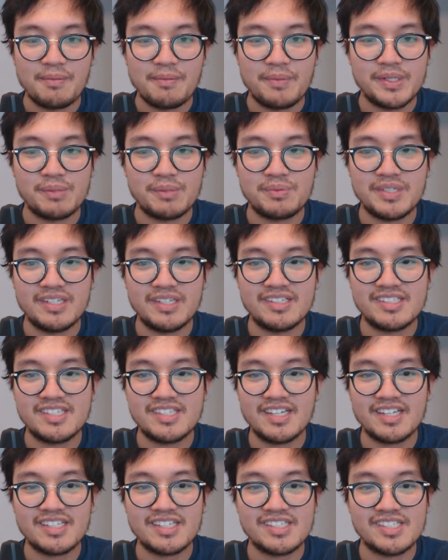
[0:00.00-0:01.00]
bishop to
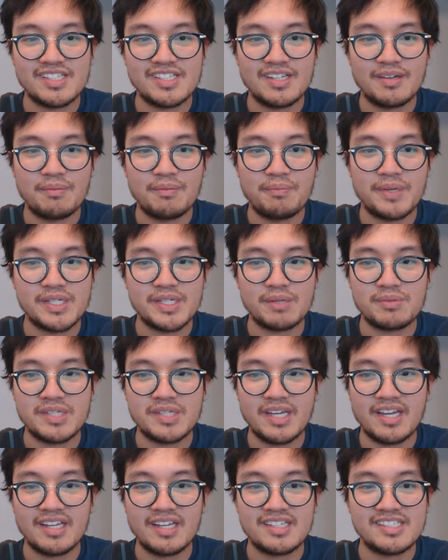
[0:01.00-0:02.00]
e6, bishop
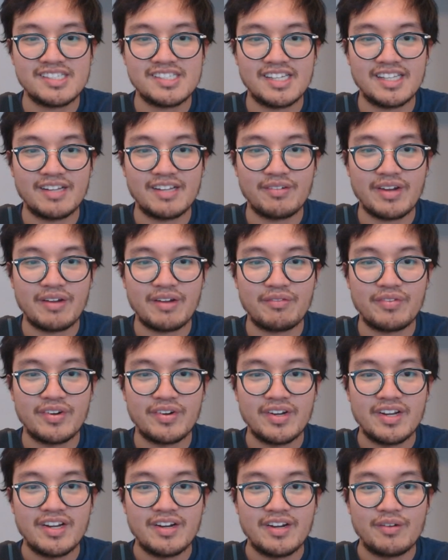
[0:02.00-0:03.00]
takes, and then we have
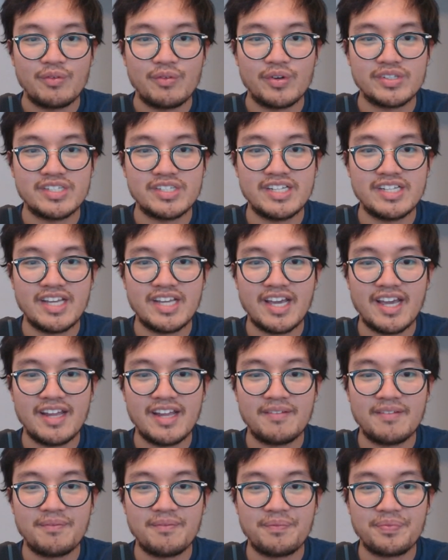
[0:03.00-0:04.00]
rook to
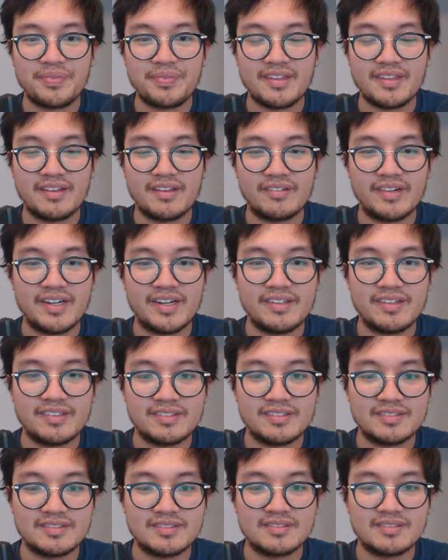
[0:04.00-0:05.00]
d8, right?
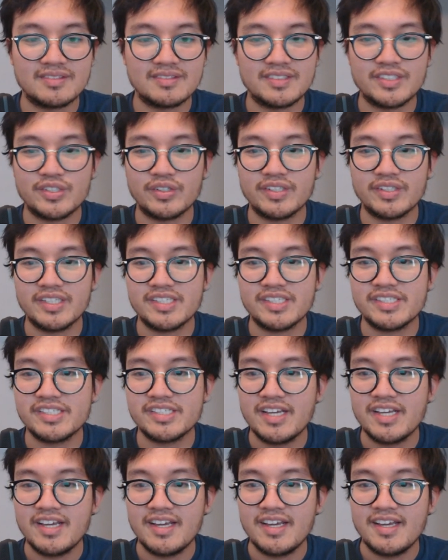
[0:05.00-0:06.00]
Controlling this,
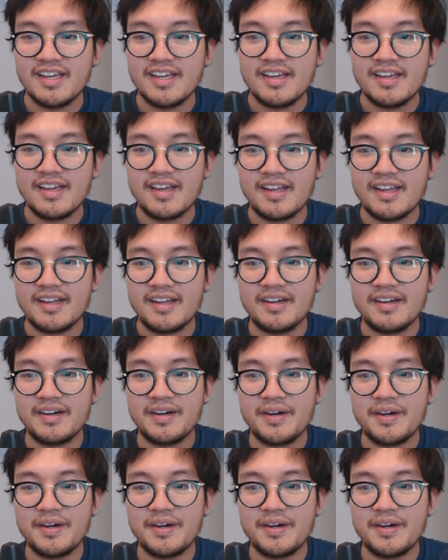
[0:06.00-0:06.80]
and